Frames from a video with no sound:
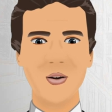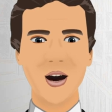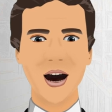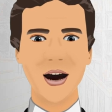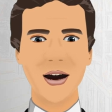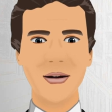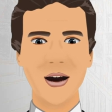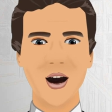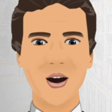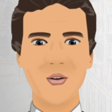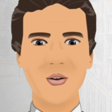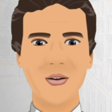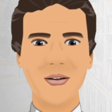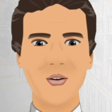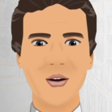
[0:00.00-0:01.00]
five
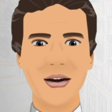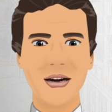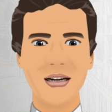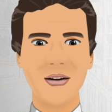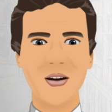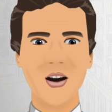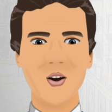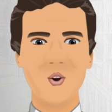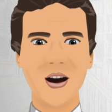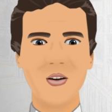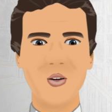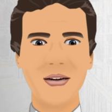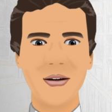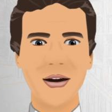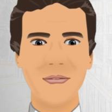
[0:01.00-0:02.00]
hundred greatest
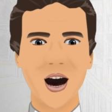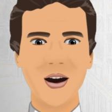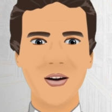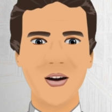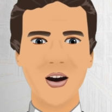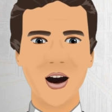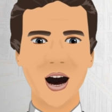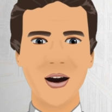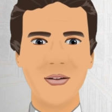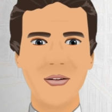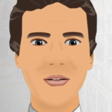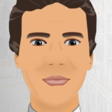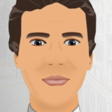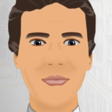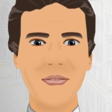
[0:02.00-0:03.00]
albums of all time.